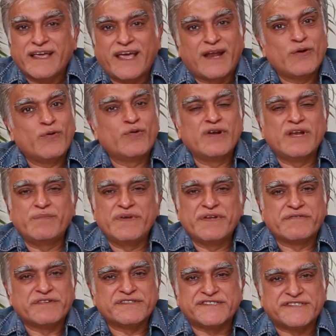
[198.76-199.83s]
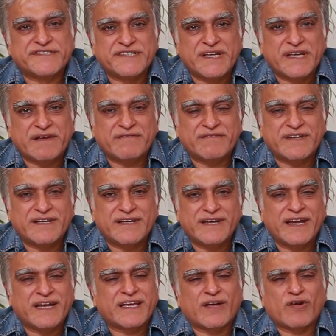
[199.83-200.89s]
can only be received,
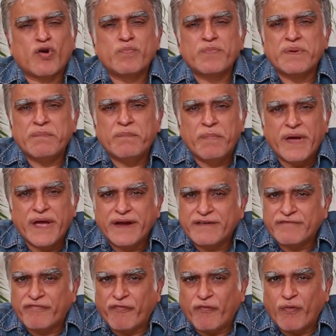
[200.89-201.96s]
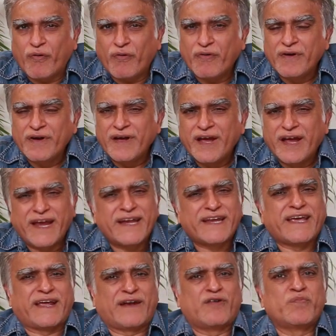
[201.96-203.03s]
it cannot be begged for,
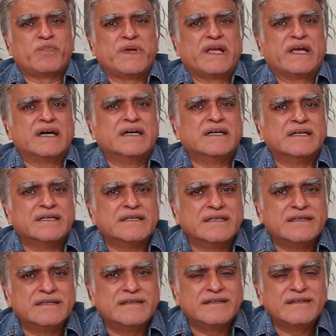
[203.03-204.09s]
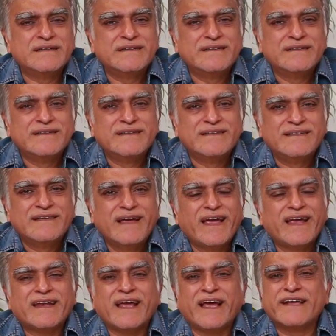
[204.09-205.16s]
it cannot be earned
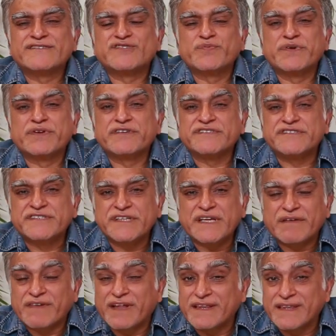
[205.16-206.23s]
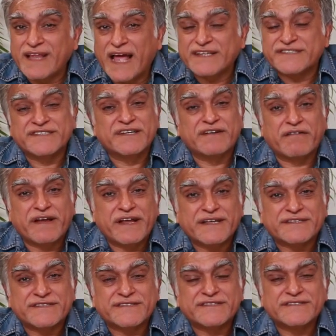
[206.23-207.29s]
it has to be received, and that's
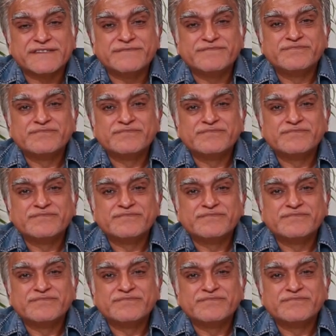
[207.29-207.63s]
grace.